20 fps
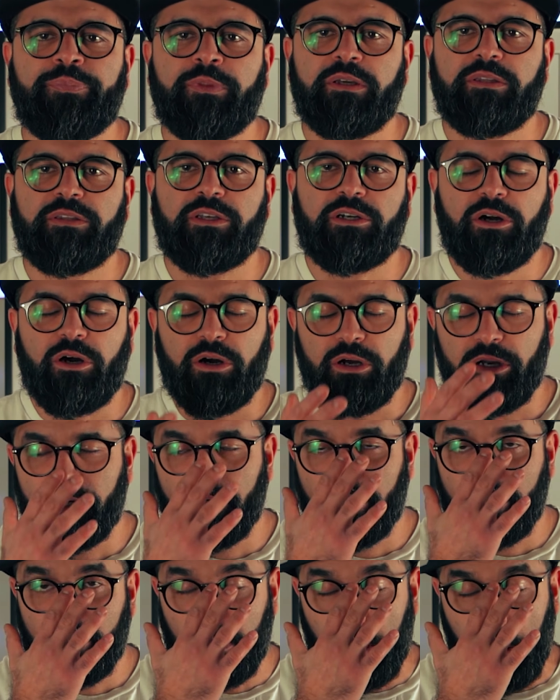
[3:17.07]
The
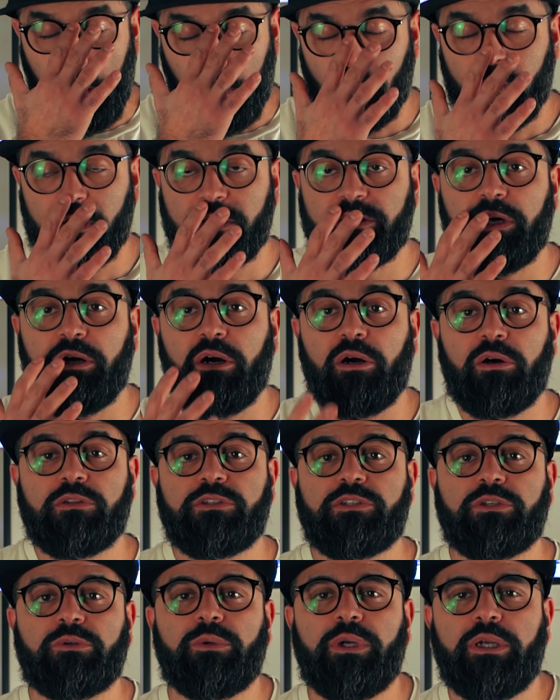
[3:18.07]
car was
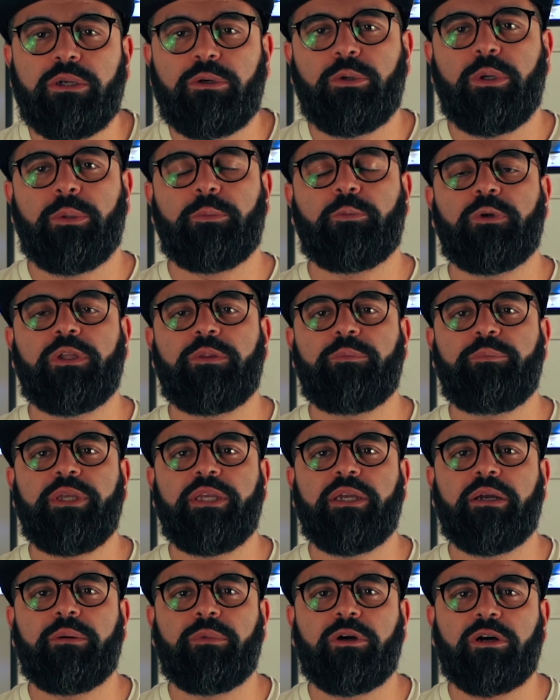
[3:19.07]
also equipped with
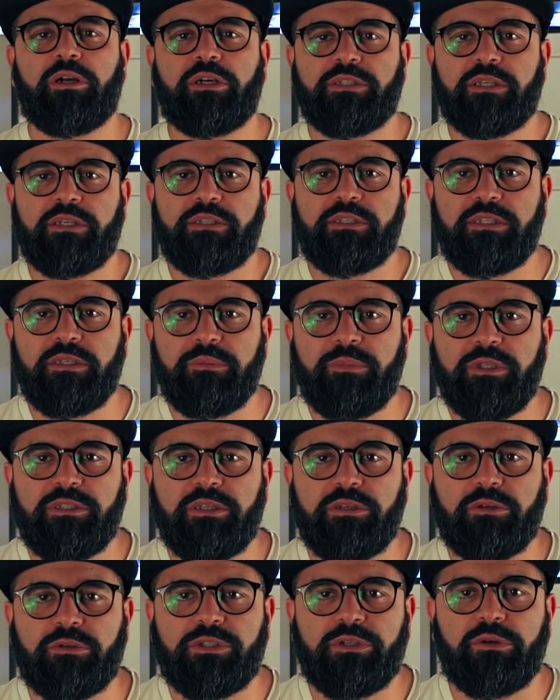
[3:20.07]
BMR's
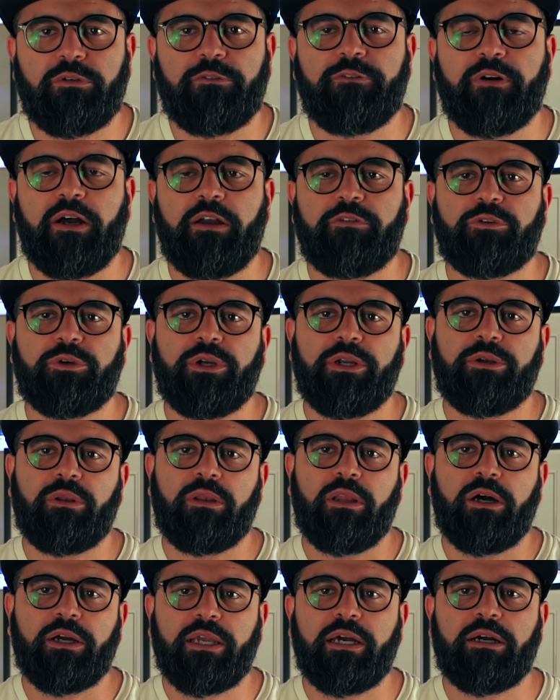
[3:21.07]
CB005 cradle
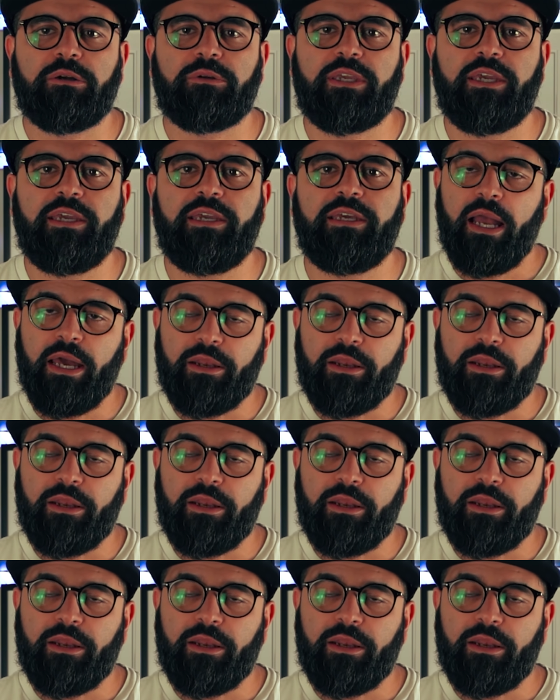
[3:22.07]
lockout kit,